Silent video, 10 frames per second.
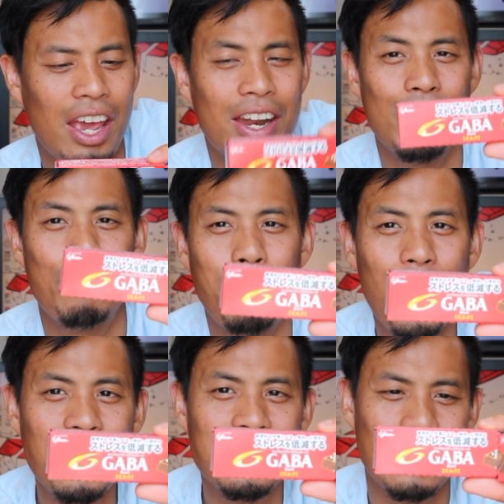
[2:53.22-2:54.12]
And in the
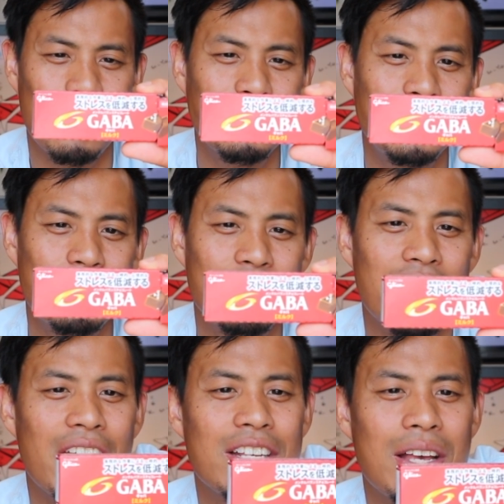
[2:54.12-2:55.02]
box, it also
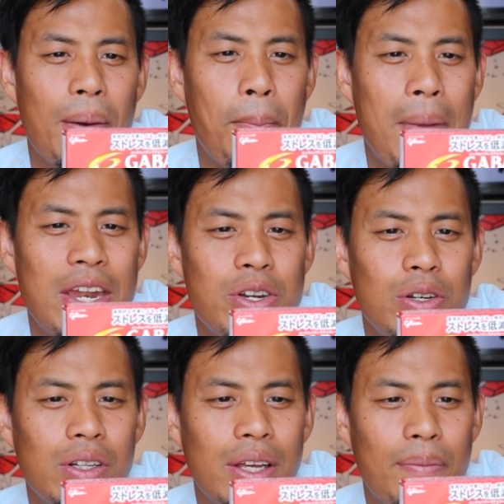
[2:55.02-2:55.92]
says
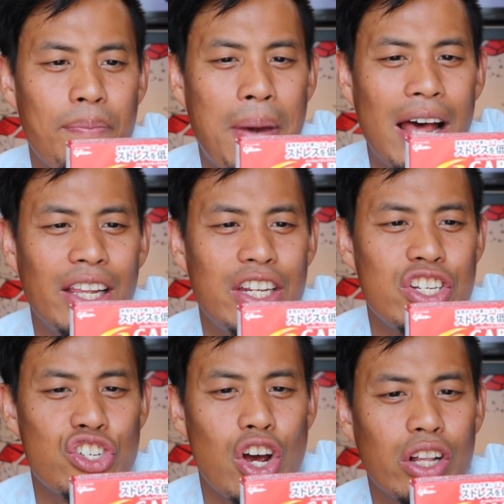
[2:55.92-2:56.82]
mental balance
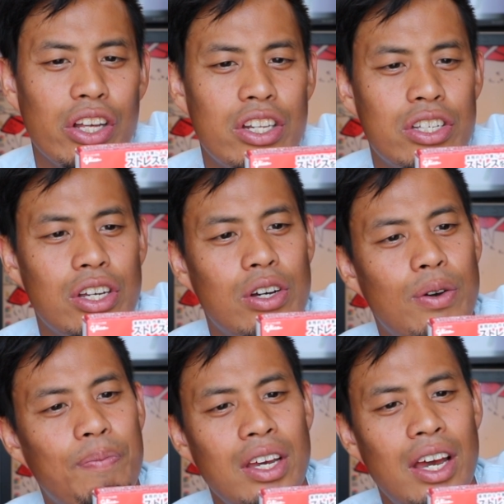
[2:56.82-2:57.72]
chocolate.
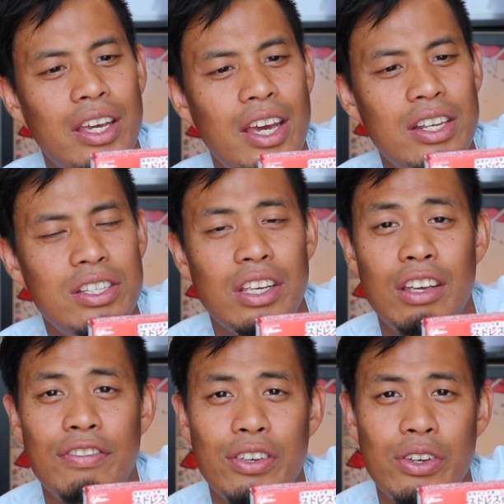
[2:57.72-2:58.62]
So I guess
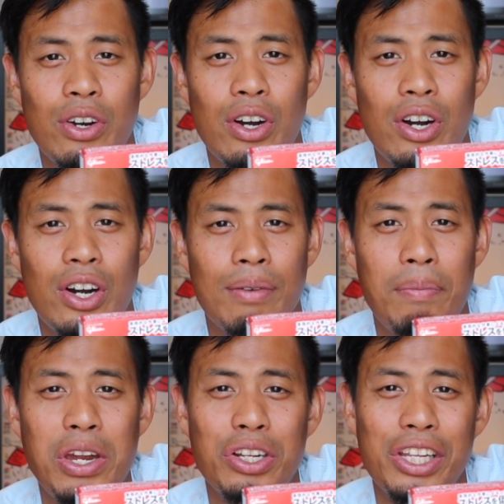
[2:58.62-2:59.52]
if you're
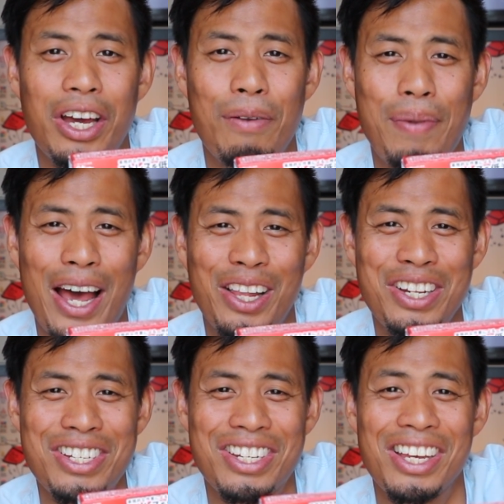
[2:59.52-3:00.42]
mentally
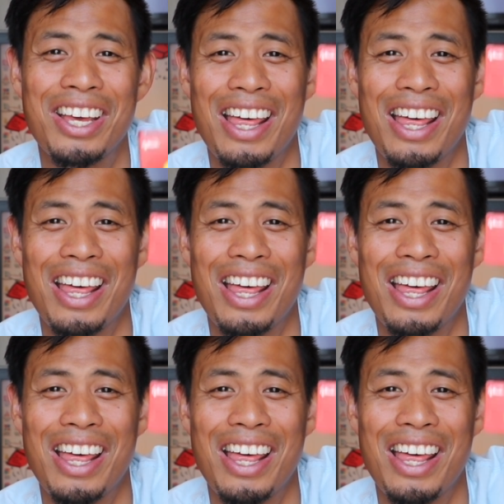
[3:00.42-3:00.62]
unbalanced,